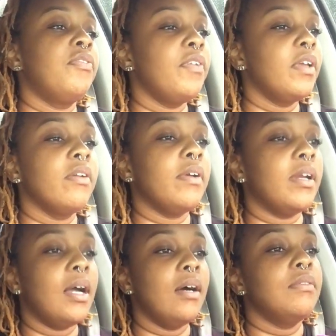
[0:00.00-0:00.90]
Figure
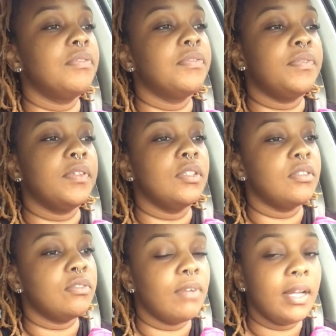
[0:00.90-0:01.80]
it out
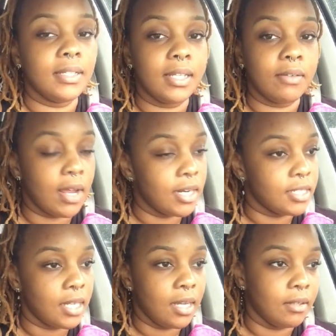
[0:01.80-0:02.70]
first. Write
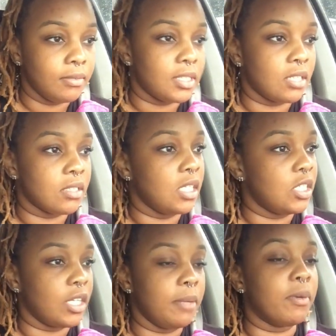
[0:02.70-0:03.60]
it down. It sounds
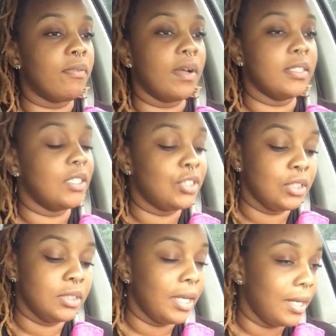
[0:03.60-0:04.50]
cliche, but write that
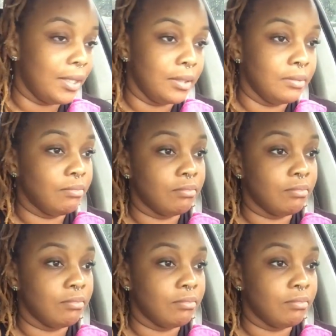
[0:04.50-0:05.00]
shit down